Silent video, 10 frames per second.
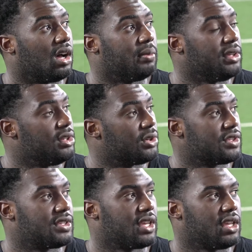He knows
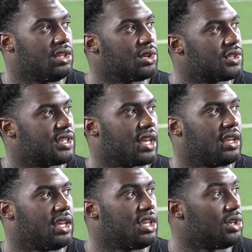his
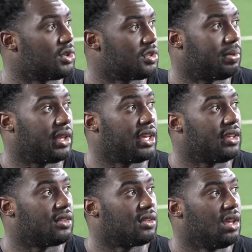technique. He knows the
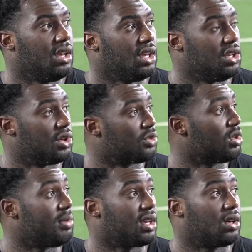plays. He knows when
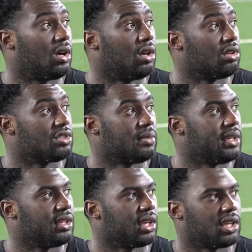to make calls. I
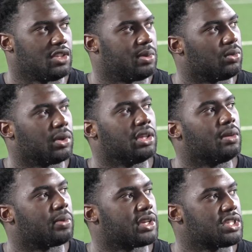mean, like, he's been really
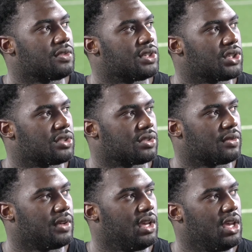impressive in terms
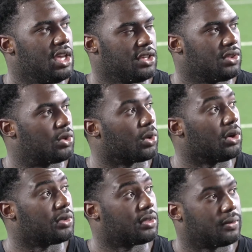of his
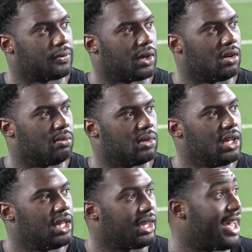growth from
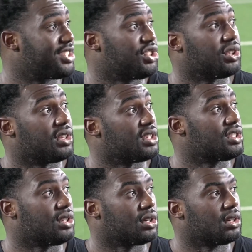last year to
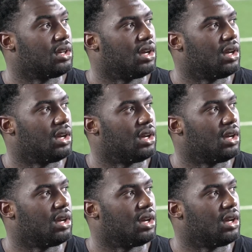this year.